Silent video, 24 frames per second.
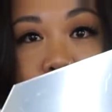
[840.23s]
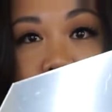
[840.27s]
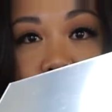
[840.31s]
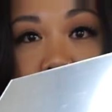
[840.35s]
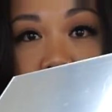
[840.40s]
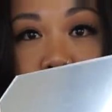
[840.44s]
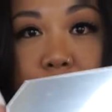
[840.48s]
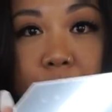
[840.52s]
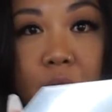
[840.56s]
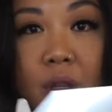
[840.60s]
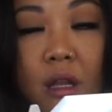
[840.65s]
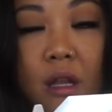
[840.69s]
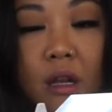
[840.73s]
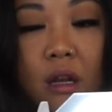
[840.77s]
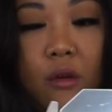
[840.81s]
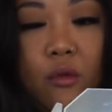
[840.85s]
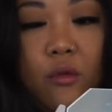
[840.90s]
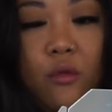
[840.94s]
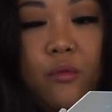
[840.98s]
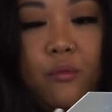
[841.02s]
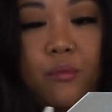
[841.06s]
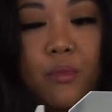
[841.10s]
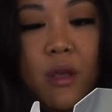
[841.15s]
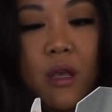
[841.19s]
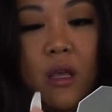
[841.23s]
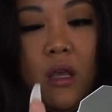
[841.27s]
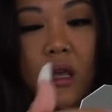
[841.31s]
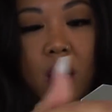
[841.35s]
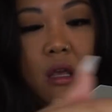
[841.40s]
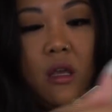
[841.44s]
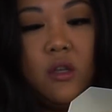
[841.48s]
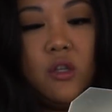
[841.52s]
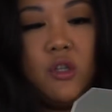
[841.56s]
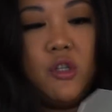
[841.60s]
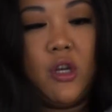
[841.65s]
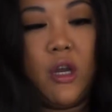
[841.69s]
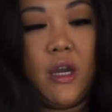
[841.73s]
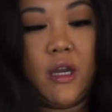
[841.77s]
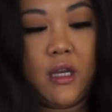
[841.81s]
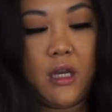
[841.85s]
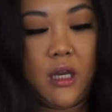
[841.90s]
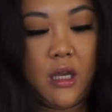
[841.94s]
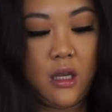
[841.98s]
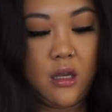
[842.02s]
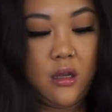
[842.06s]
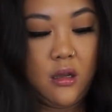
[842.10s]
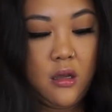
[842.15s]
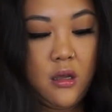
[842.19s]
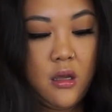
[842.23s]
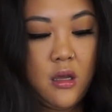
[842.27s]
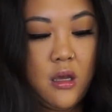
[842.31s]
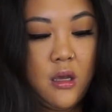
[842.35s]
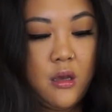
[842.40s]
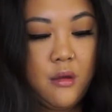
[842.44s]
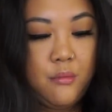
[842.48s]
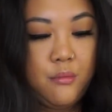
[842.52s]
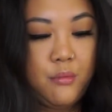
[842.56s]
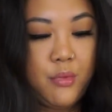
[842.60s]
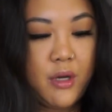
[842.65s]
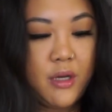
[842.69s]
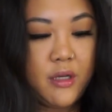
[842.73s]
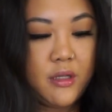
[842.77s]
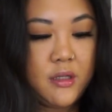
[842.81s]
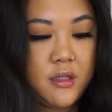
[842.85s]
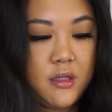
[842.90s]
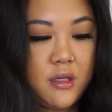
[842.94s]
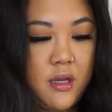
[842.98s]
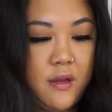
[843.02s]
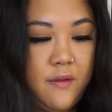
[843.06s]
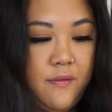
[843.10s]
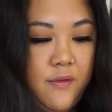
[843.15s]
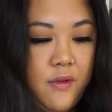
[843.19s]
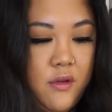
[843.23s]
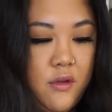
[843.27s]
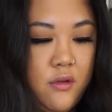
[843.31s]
film and then it will be shiny. But if